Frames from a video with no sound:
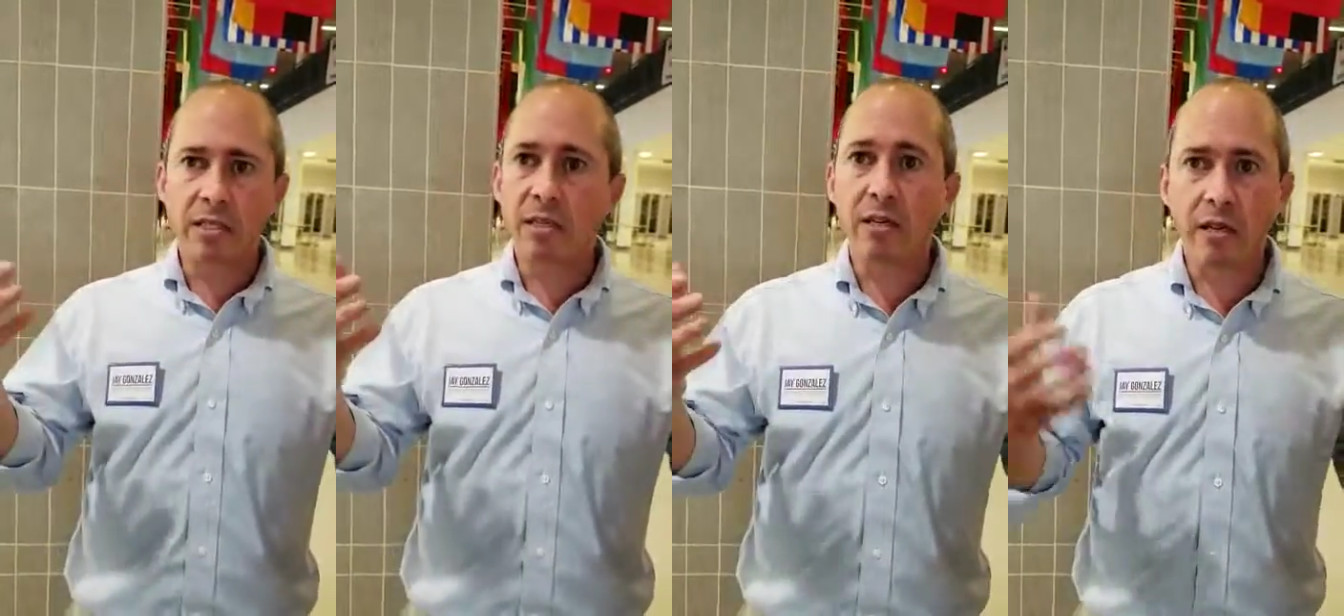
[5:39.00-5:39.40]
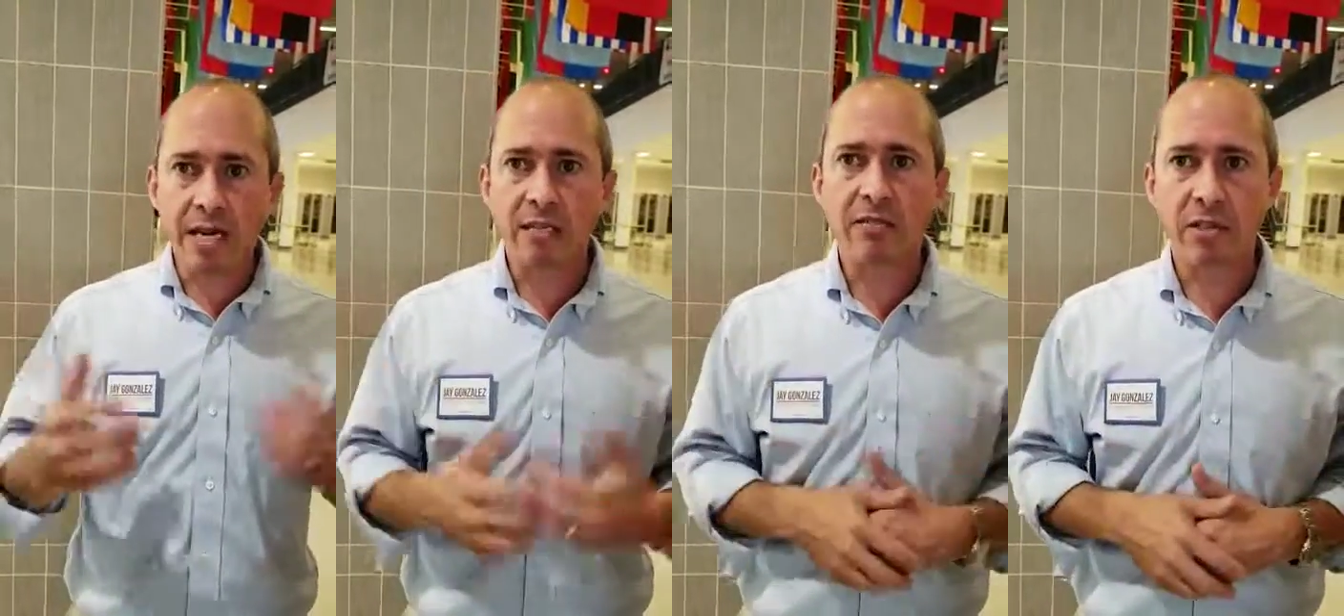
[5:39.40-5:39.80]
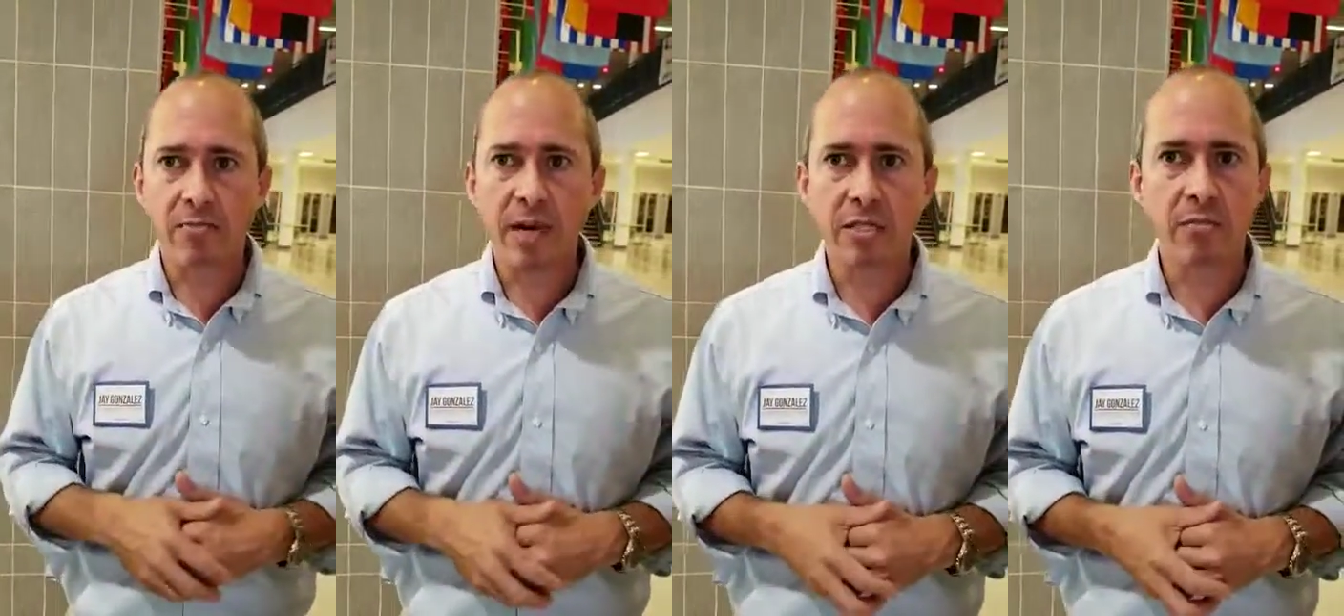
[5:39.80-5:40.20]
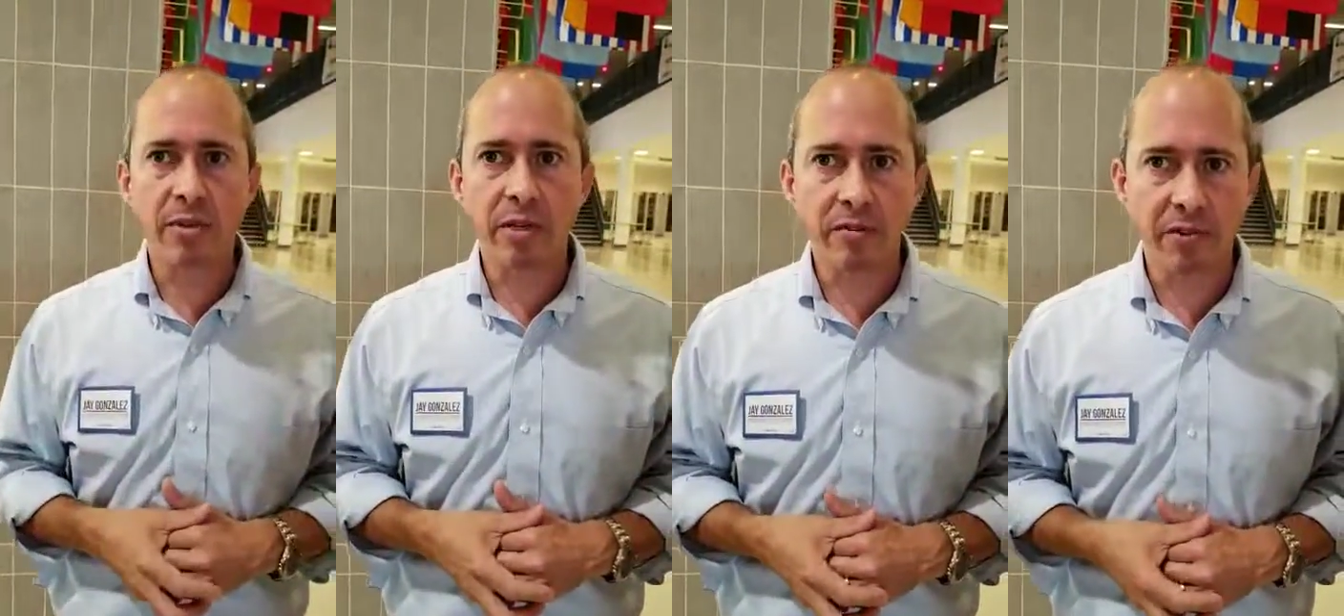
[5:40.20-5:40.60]
it's a collective
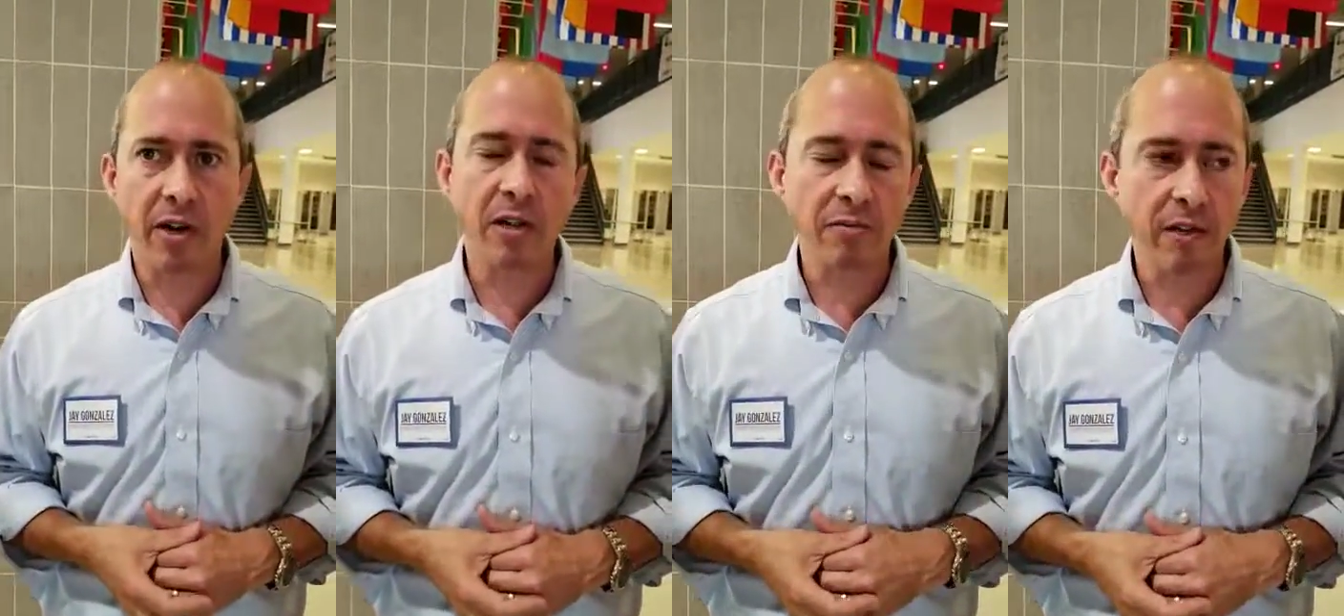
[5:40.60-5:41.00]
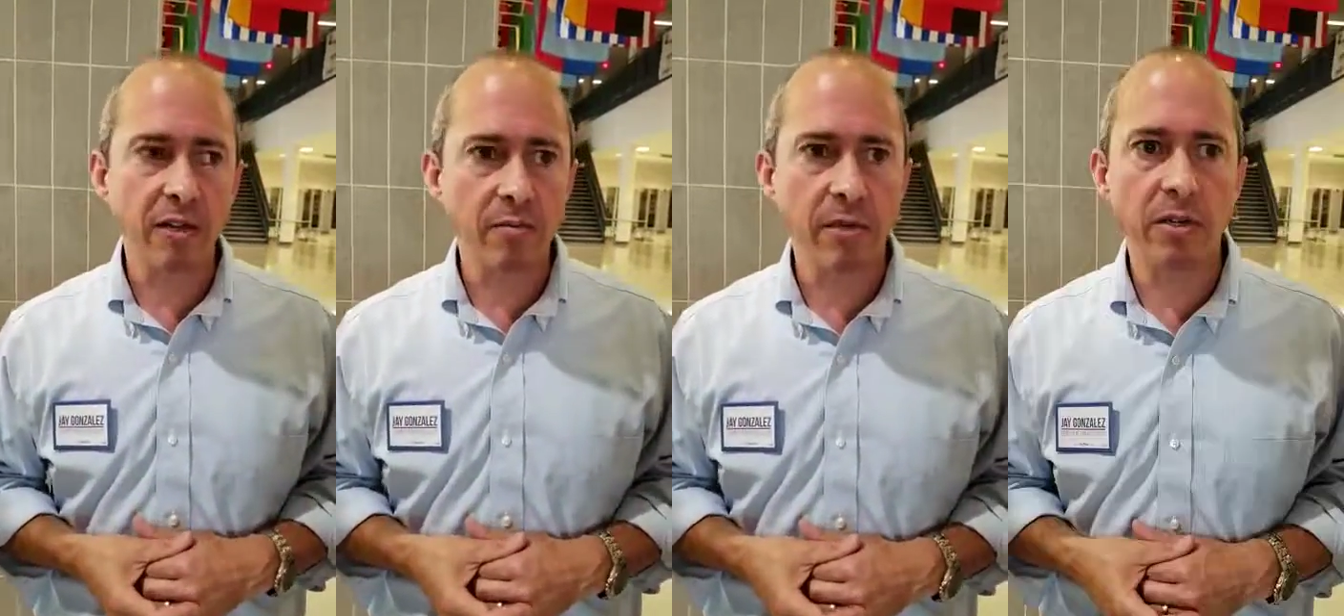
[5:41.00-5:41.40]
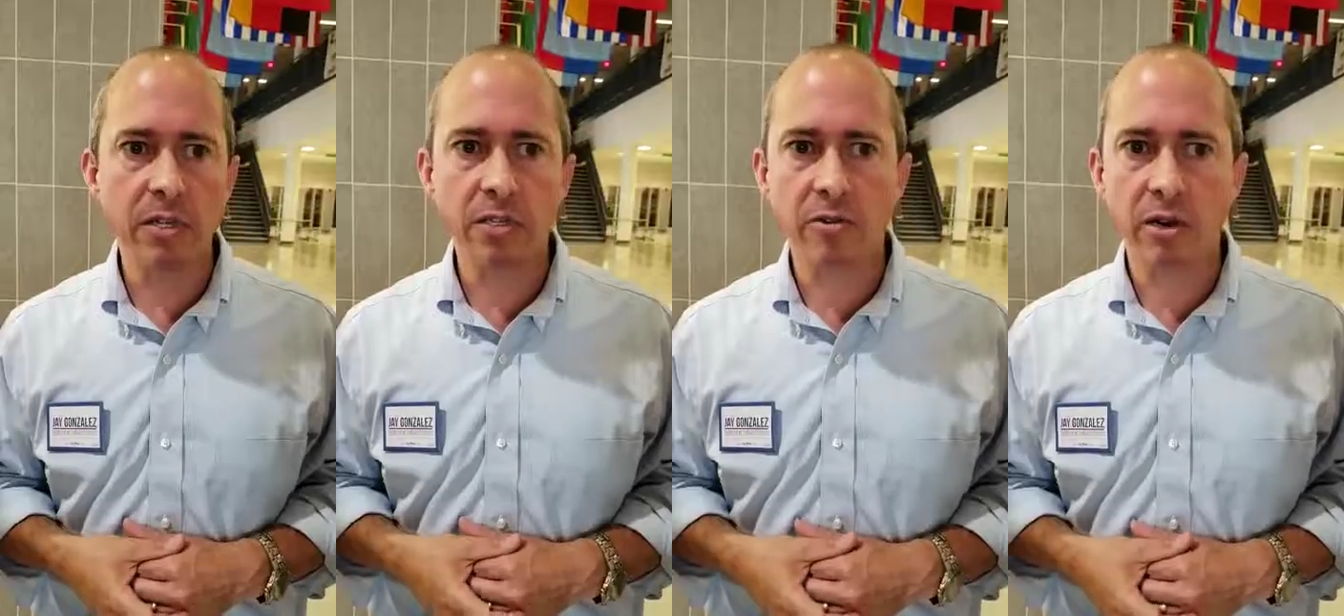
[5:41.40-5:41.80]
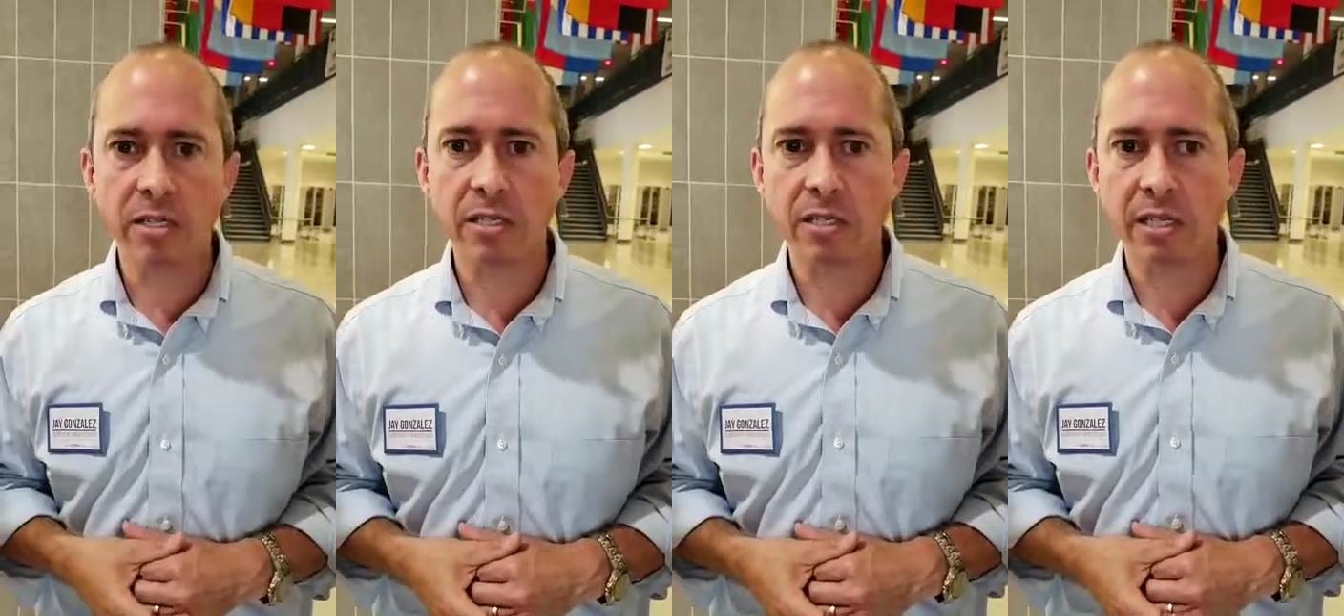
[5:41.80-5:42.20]
responsibility for all of our communities
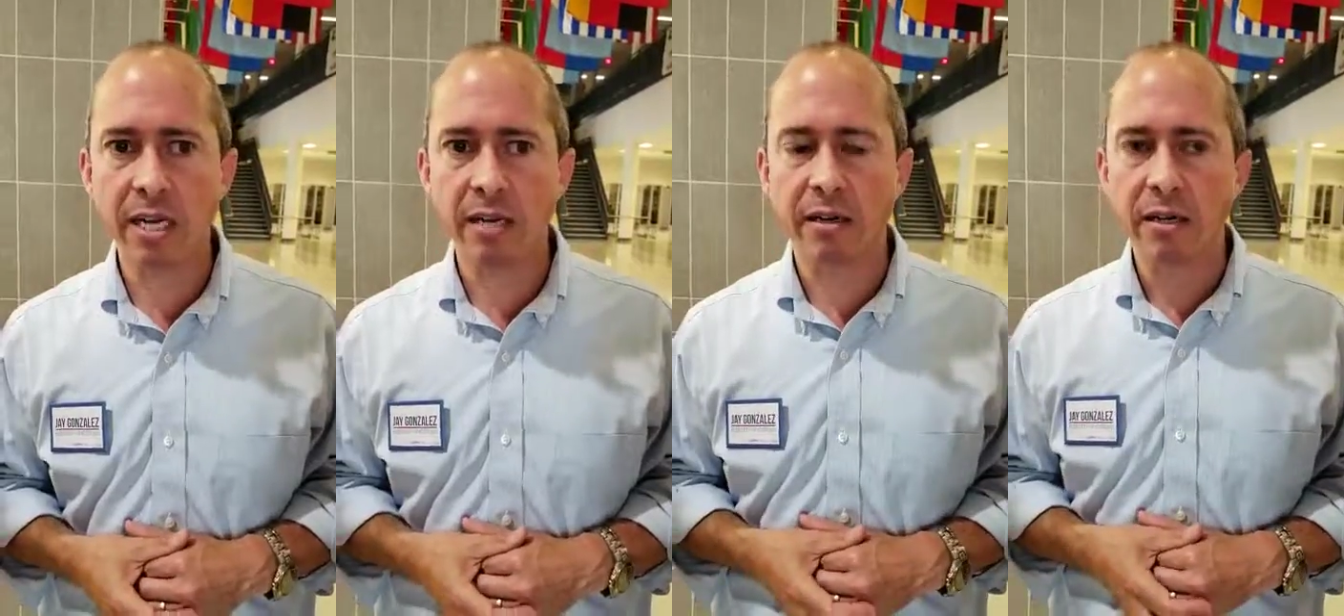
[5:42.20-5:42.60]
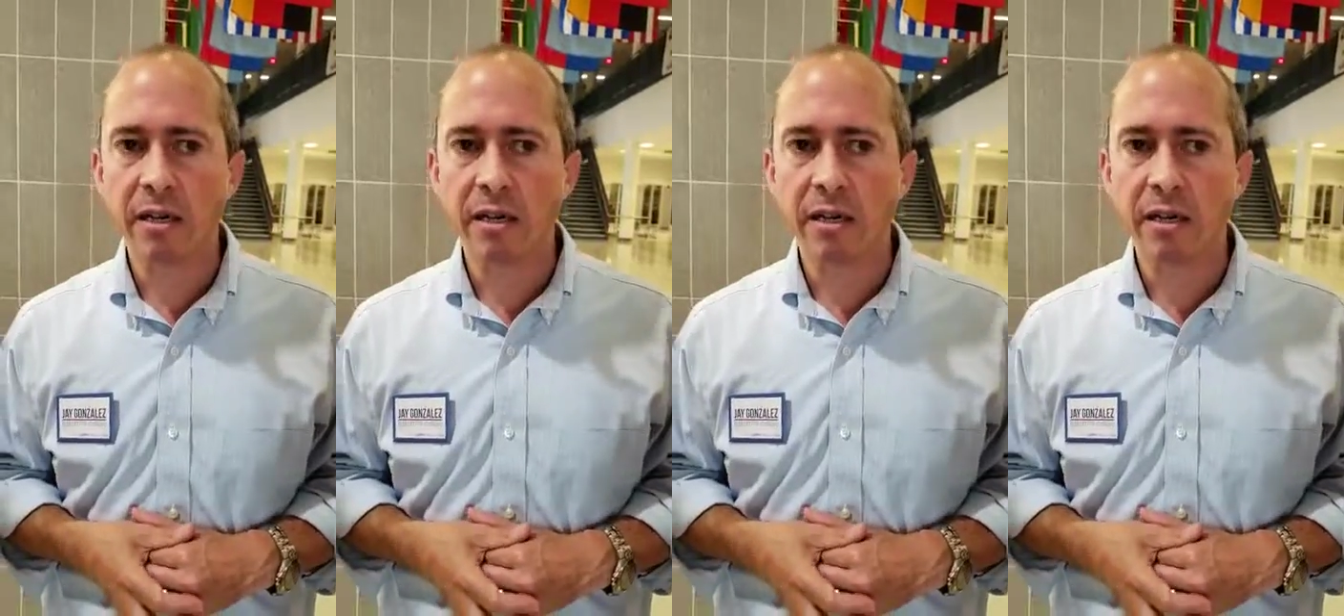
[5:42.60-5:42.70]
across this state.